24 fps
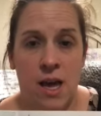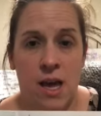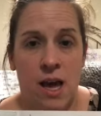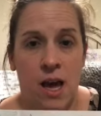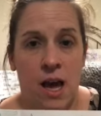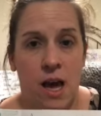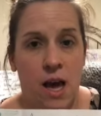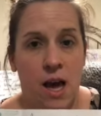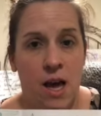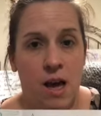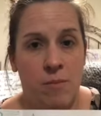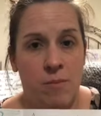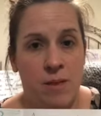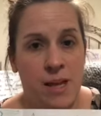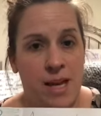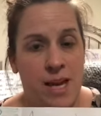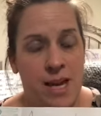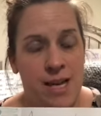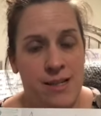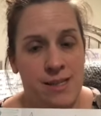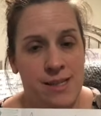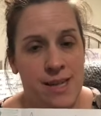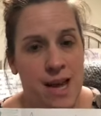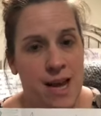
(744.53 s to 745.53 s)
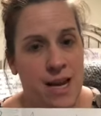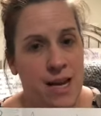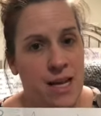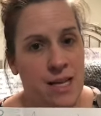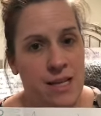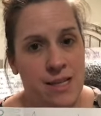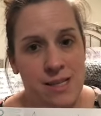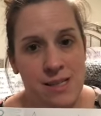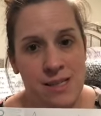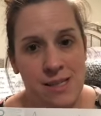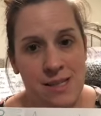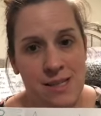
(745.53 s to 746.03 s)
Like I said,
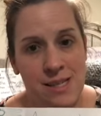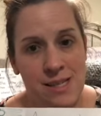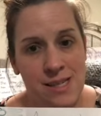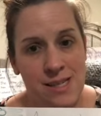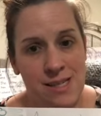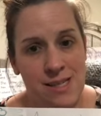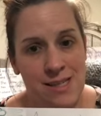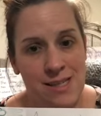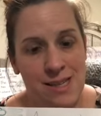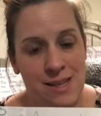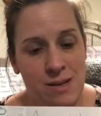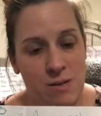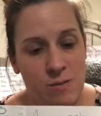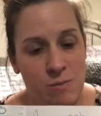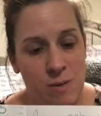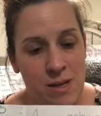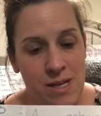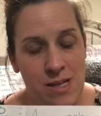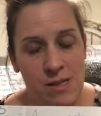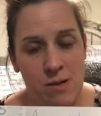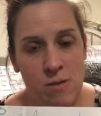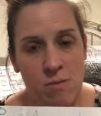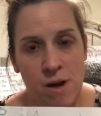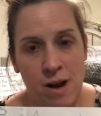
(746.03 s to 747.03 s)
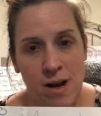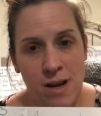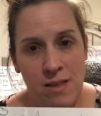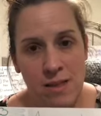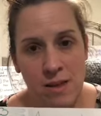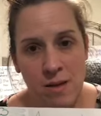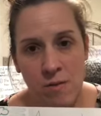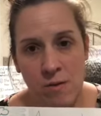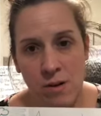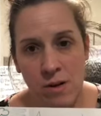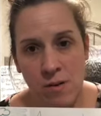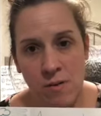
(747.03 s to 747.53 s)
this piece of writing
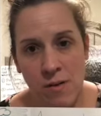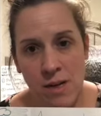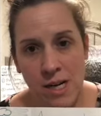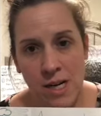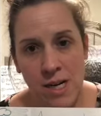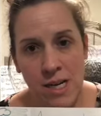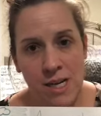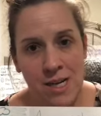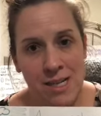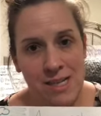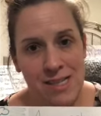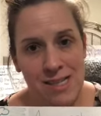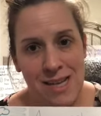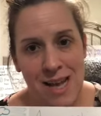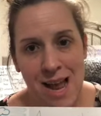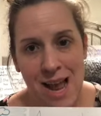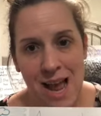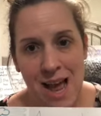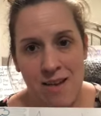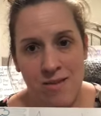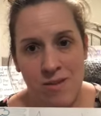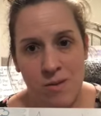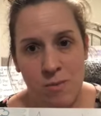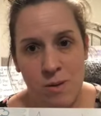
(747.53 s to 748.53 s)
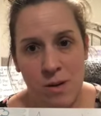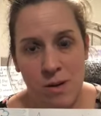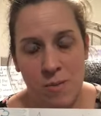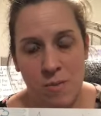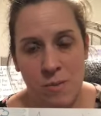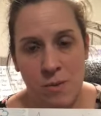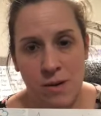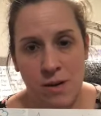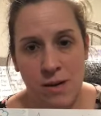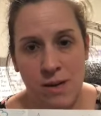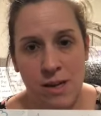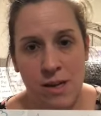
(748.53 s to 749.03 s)
that we're doing, it does not have to be a
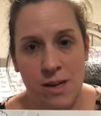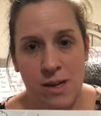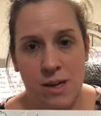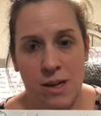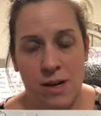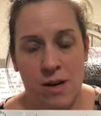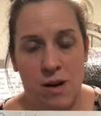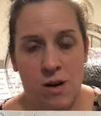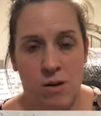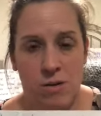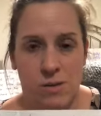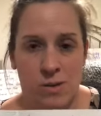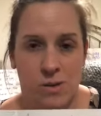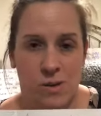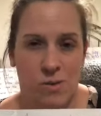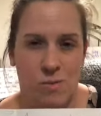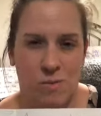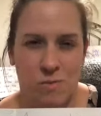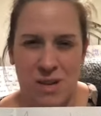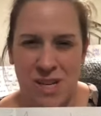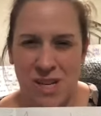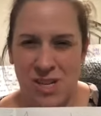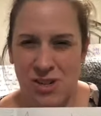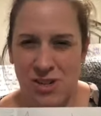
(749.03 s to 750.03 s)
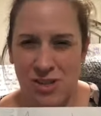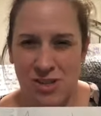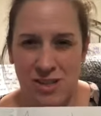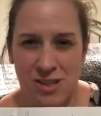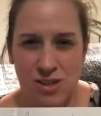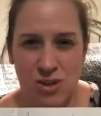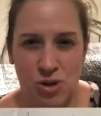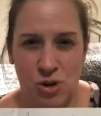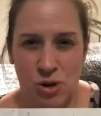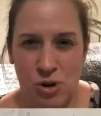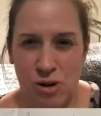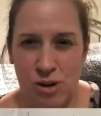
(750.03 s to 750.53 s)
book. It can also be just a
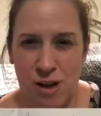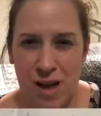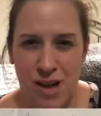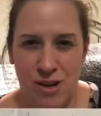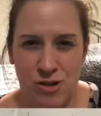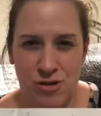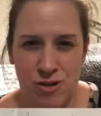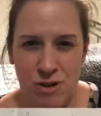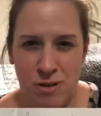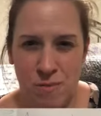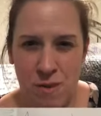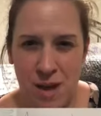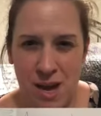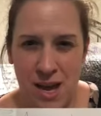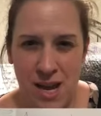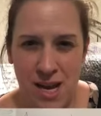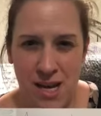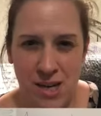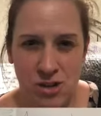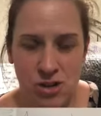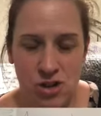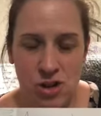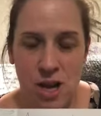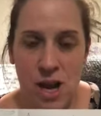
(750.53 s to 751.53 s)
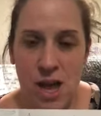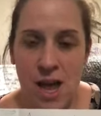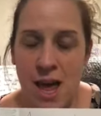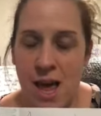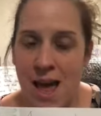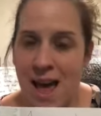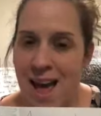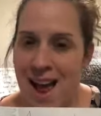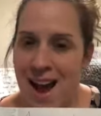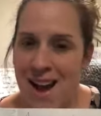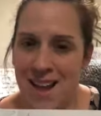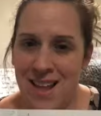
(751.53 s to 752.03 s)
journal entry page,
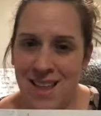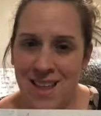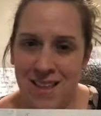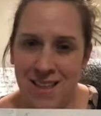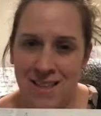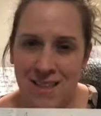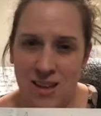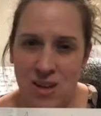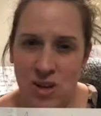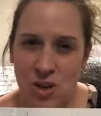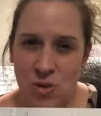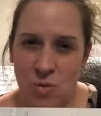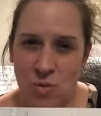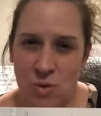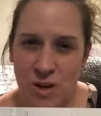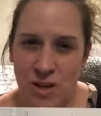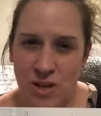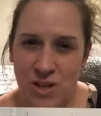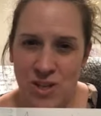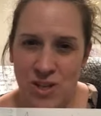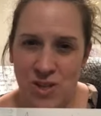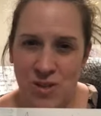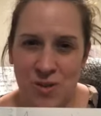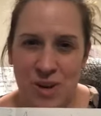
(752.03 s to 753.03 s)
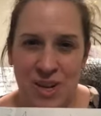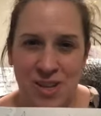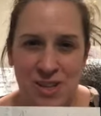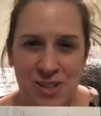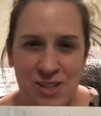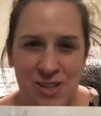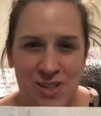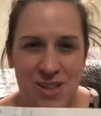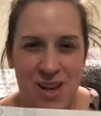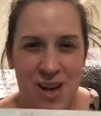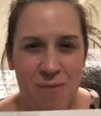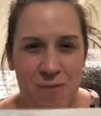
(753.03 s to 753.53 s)
anything that you want to do. I
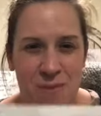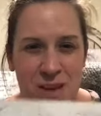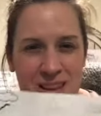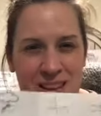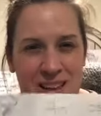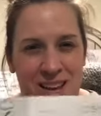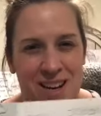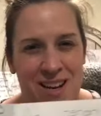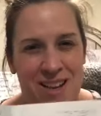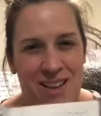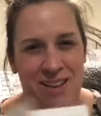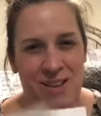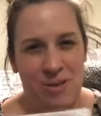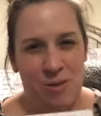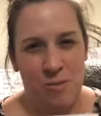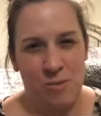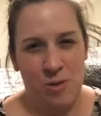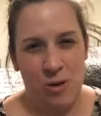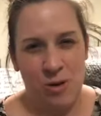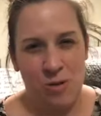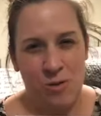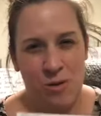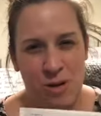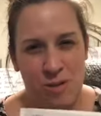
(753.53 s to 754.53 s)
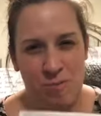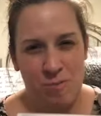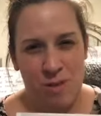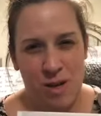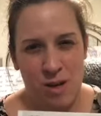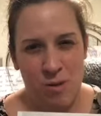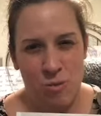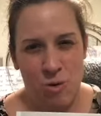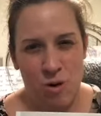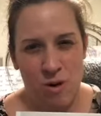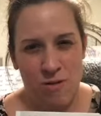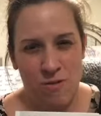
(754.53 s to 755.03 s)
just thought making a little book would be
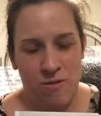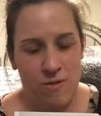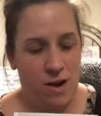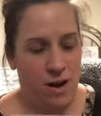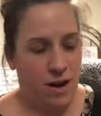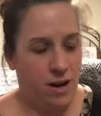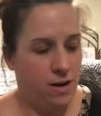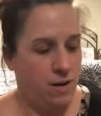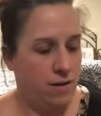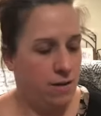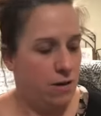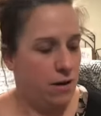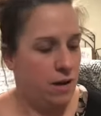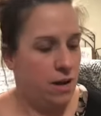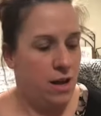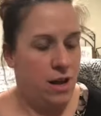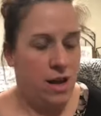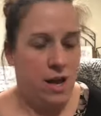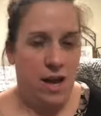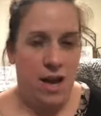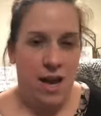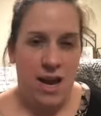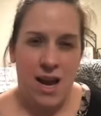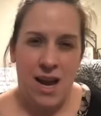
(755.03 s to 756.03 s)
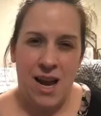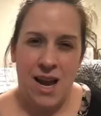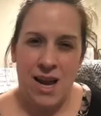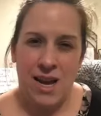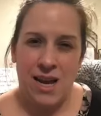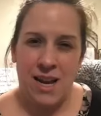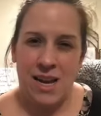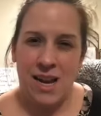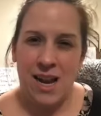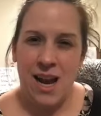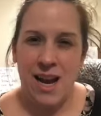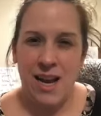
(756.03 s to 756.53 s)
more fun. And
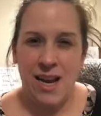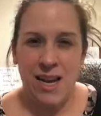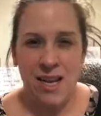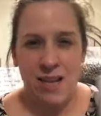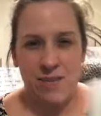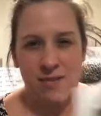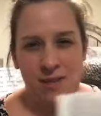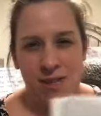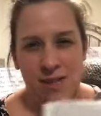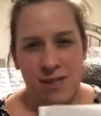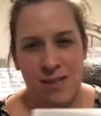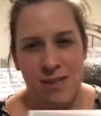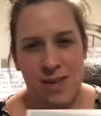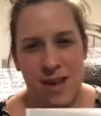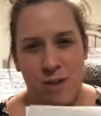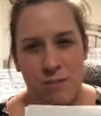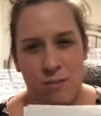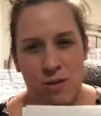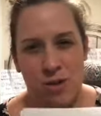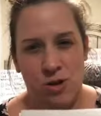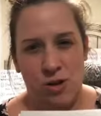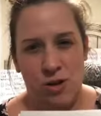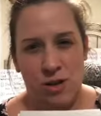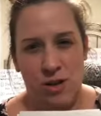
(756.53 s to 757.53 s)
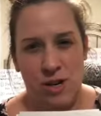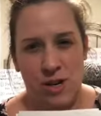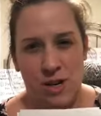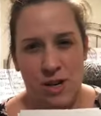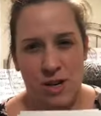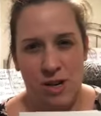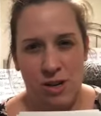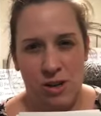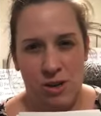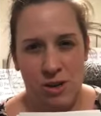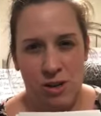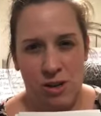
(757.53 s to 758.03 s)
it kind of gives us an
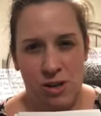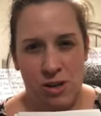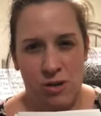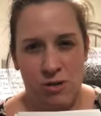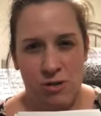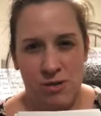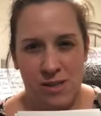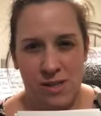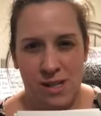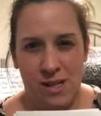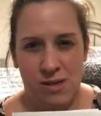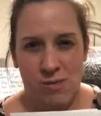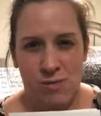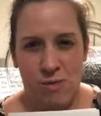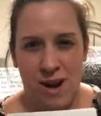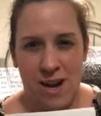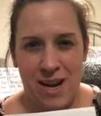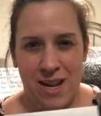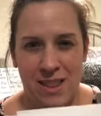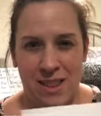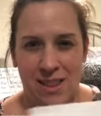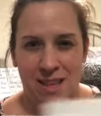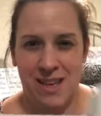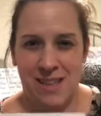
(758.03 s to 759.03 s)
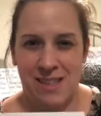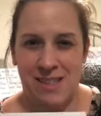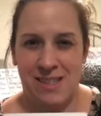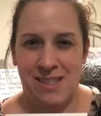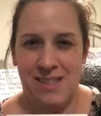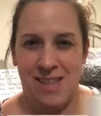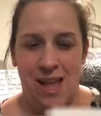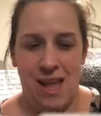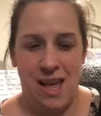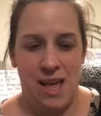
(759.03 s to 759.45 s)
opportunity to use these writing lists